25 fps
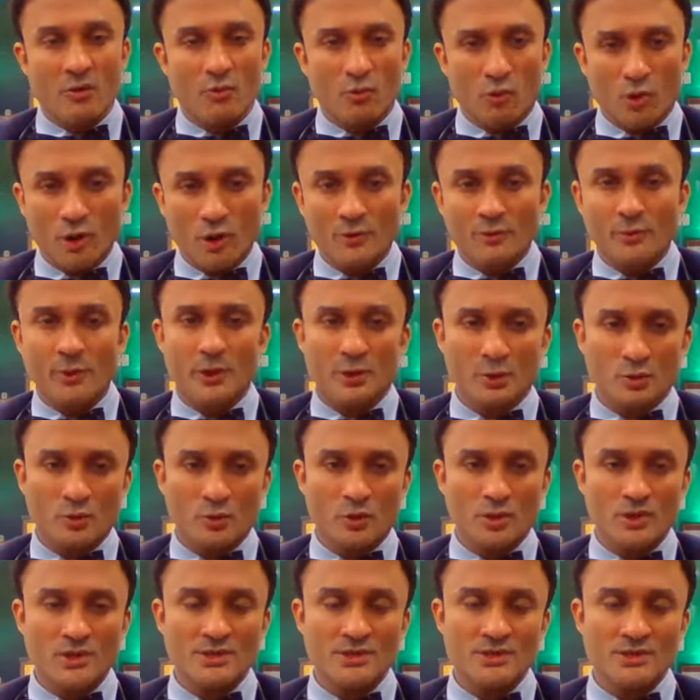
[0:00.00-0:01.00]
What we
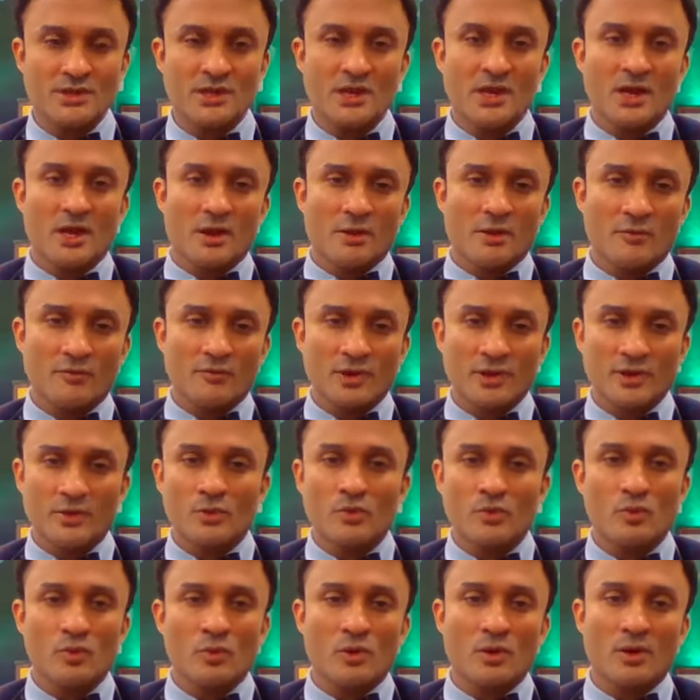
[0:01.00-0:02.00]
do is we
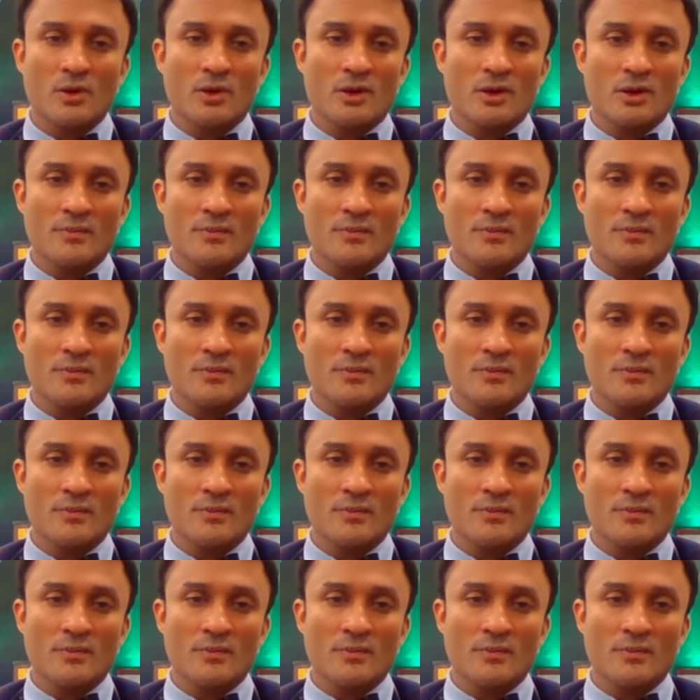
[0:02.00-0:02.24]
do